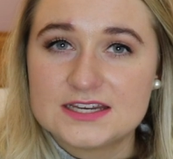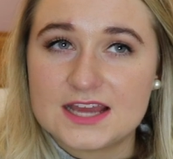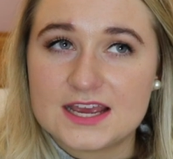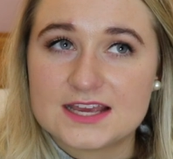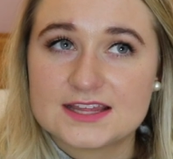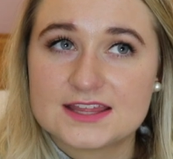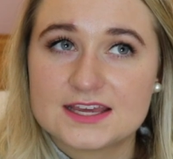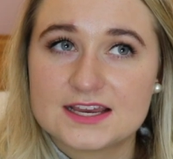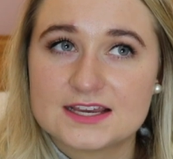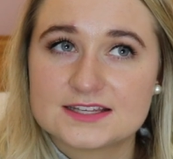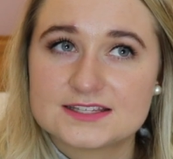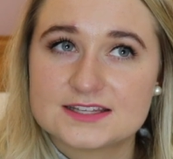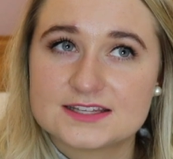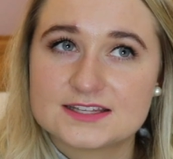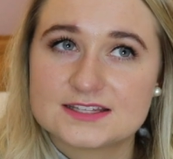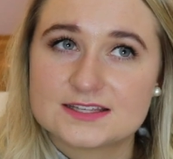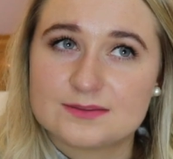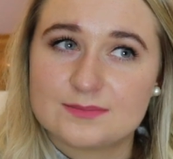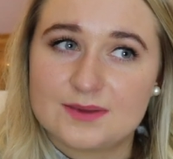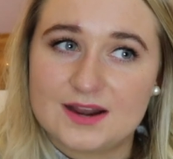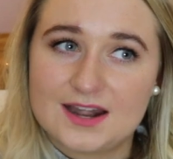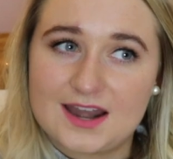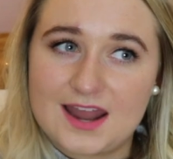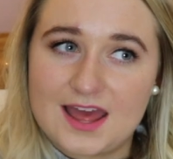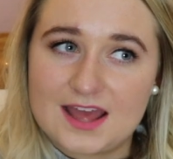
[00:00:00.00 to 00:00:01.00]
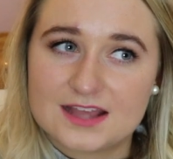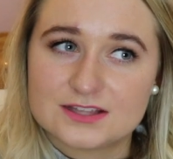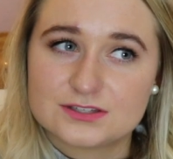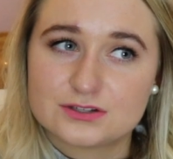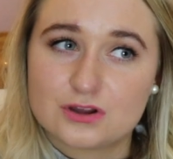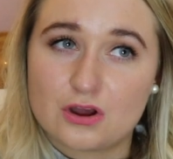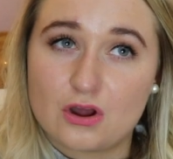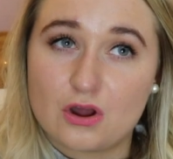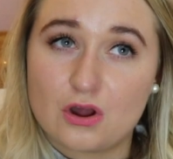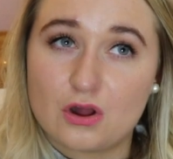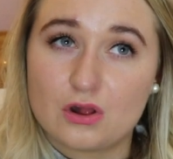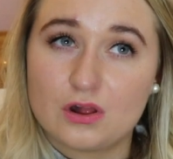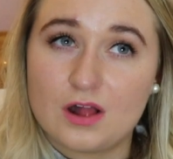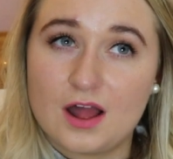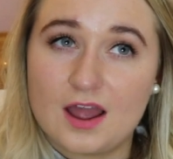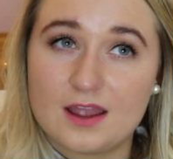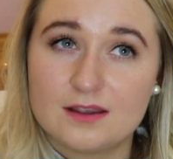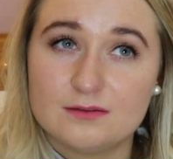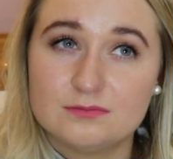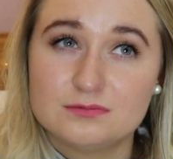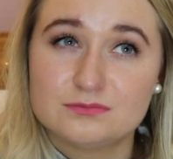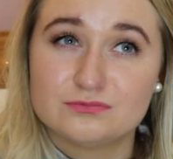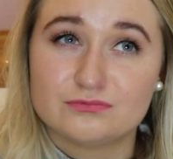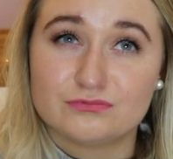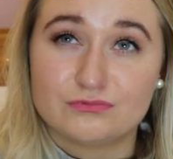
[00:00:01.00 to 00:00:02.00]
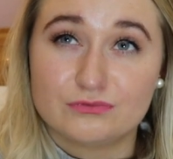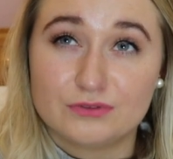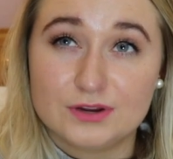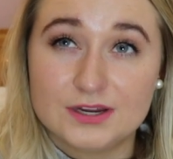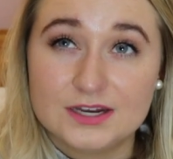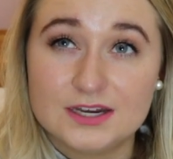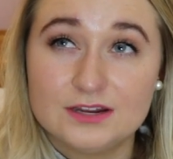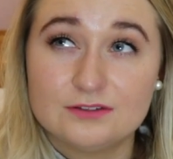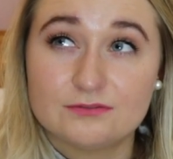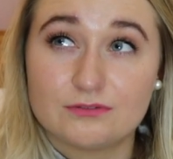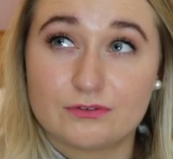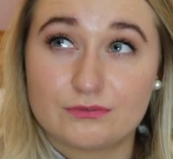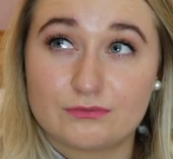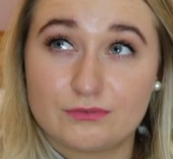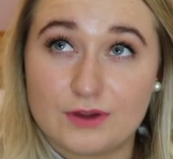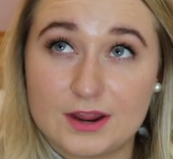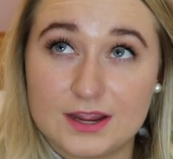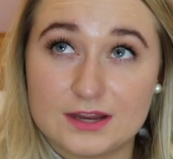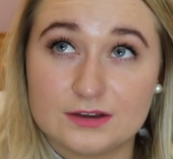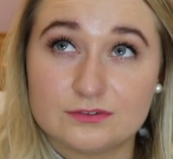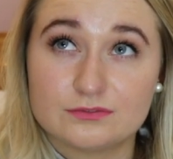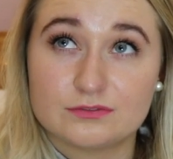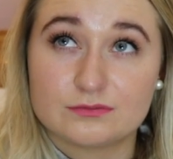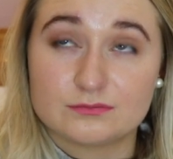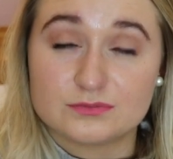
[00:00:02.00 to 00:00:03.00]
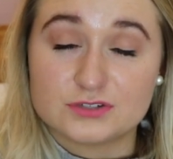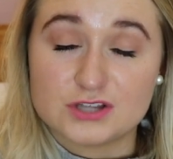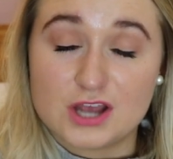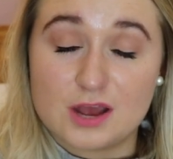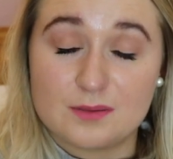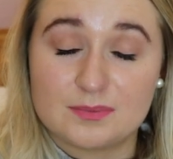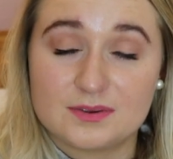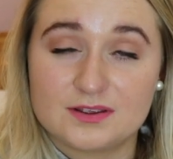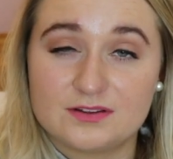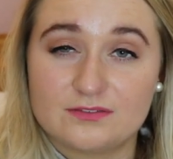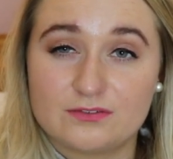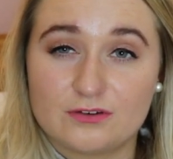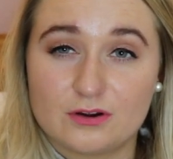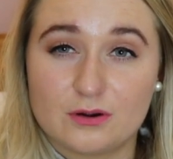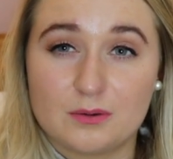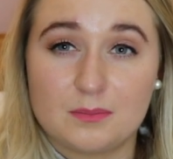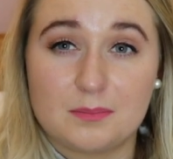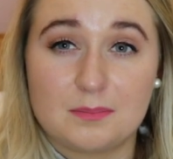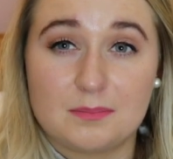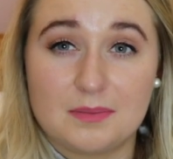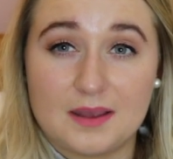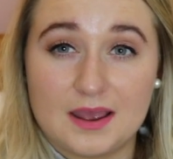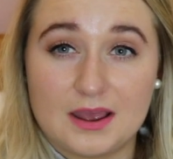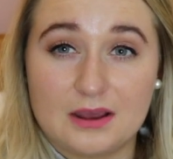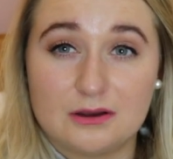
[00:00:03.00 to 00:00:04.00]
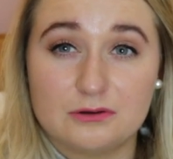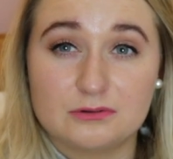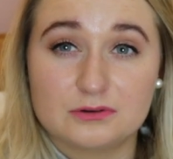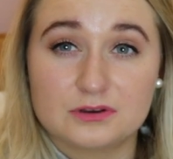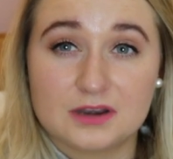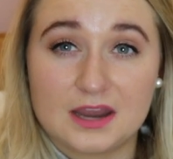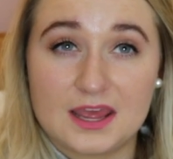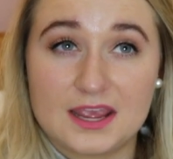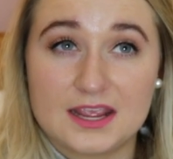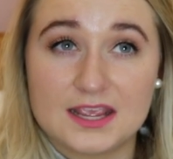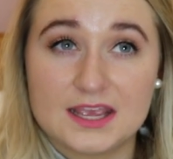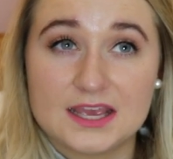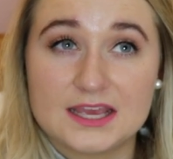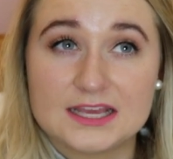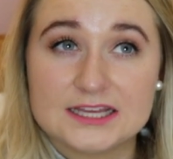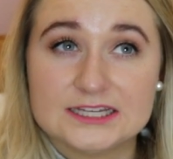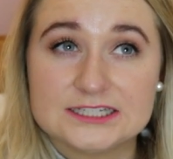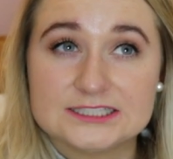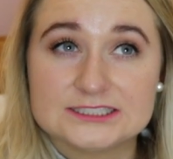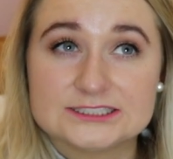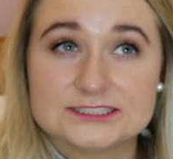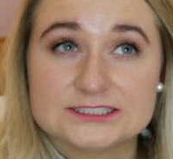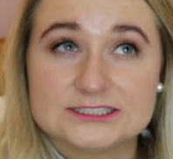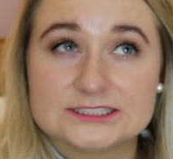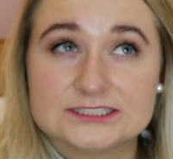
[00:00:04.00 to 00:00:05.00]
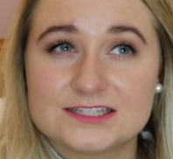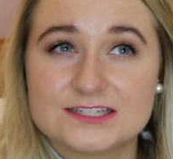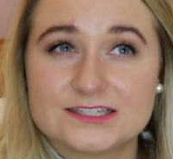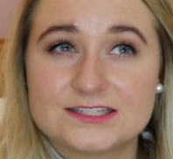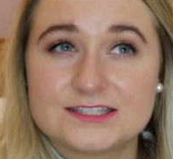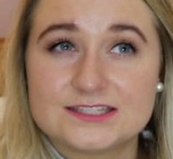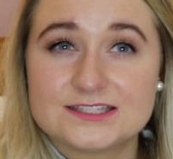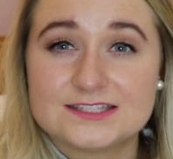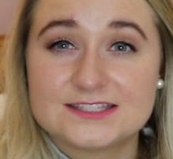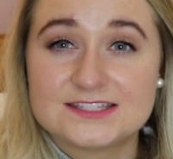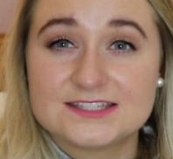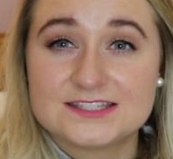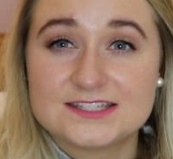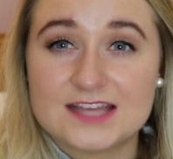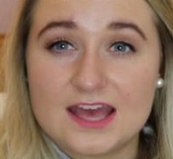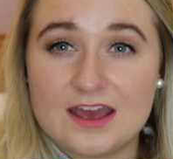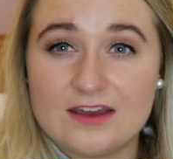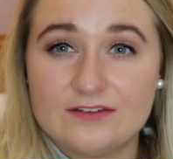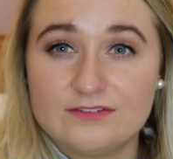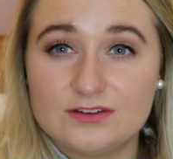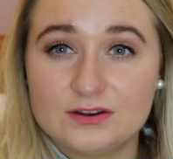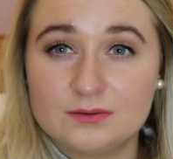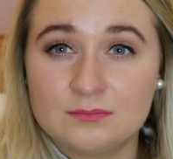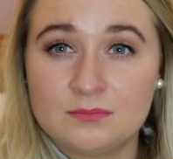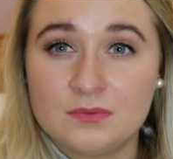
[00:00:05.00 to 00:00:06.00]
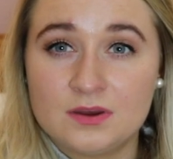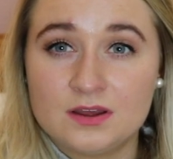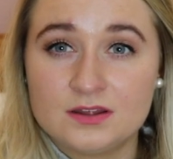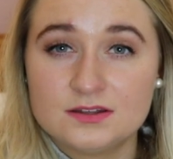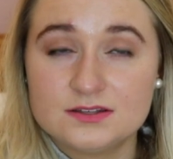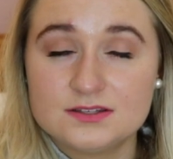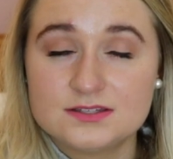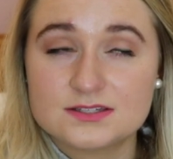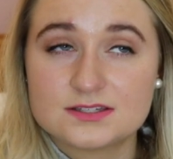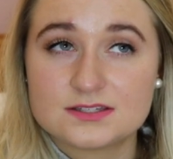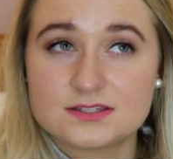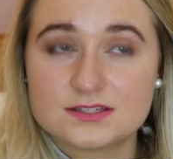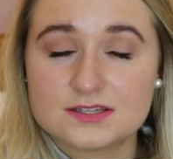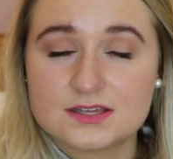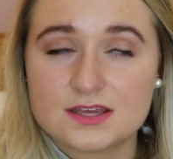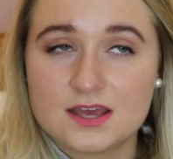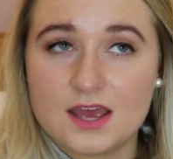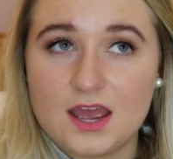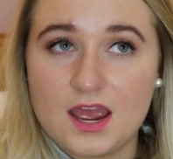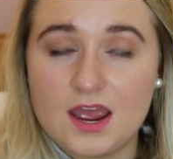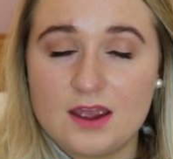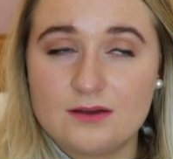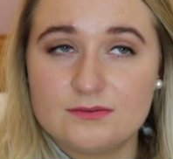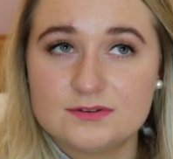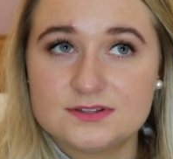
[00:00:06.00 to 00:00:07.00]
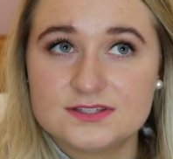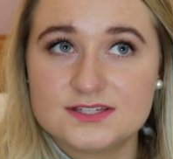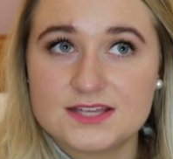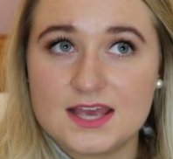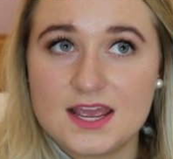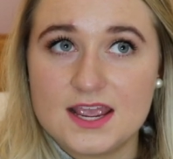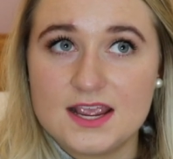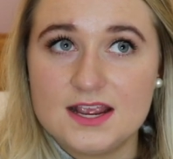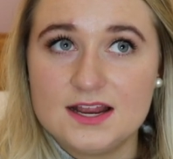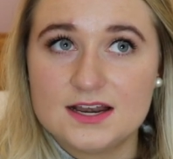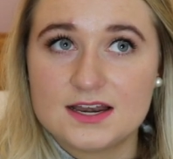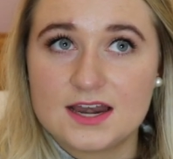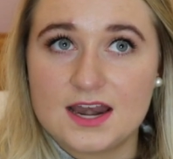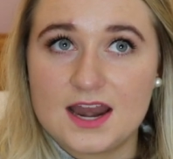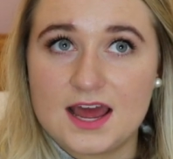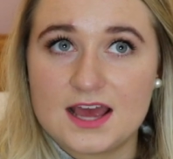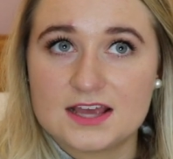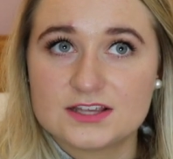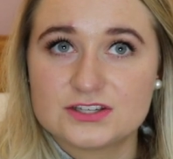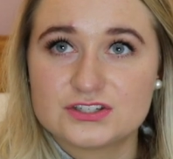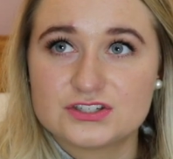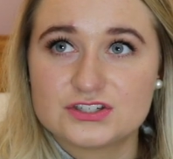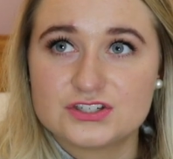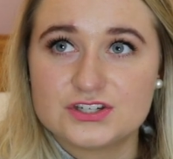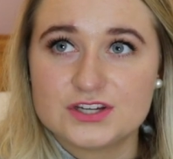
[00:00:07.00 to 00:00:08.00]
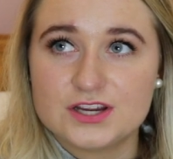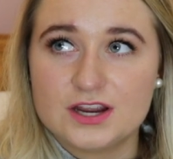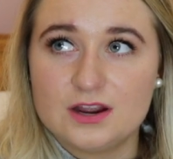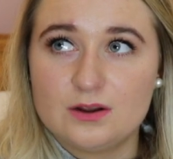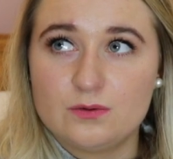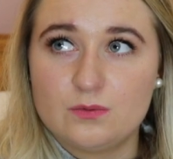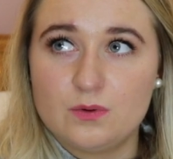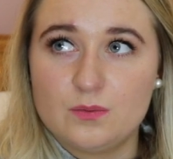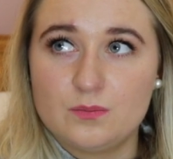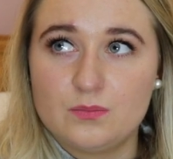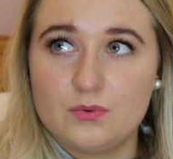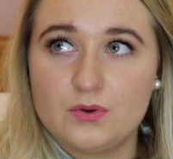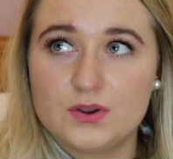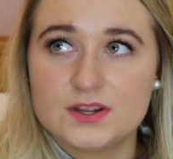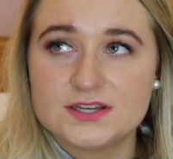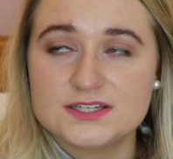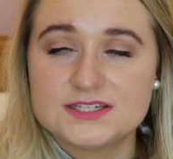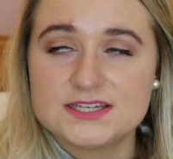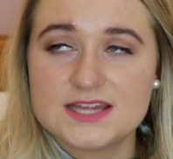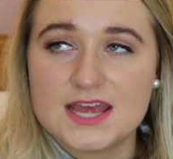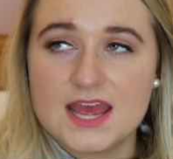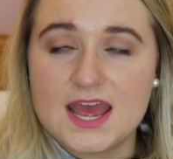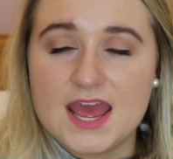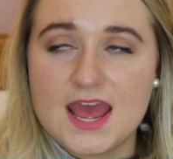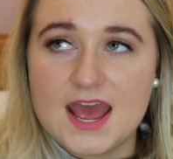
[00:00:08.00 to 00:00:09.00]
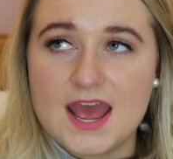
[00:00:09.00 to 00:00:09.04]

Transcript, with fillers: I think I said this in my last haul, I really refrained from shopping for about like seven months, I would say, last year at one point.